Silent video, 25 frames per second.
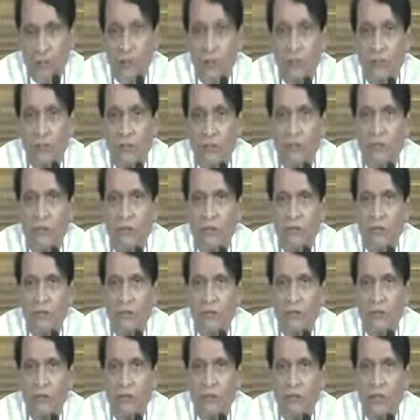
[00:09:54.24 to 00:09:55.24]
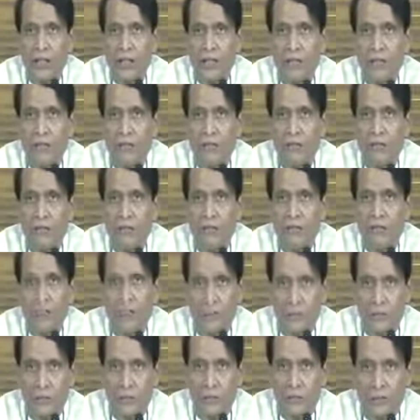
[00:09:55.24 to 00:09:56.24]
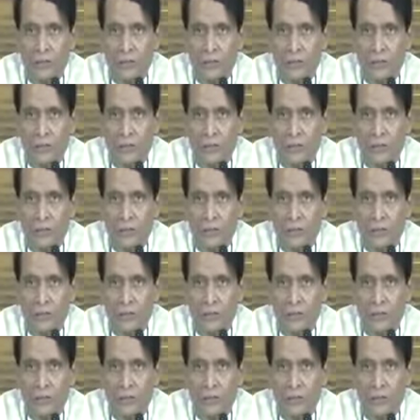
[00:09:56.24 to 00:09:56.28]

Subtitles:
which must be done in a very serious manner.